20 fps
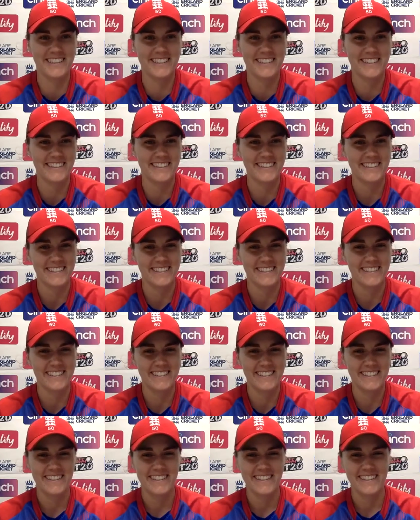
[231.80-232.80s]

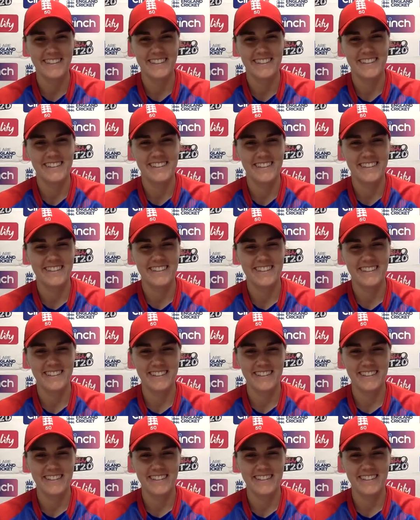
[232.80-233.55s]
(silence)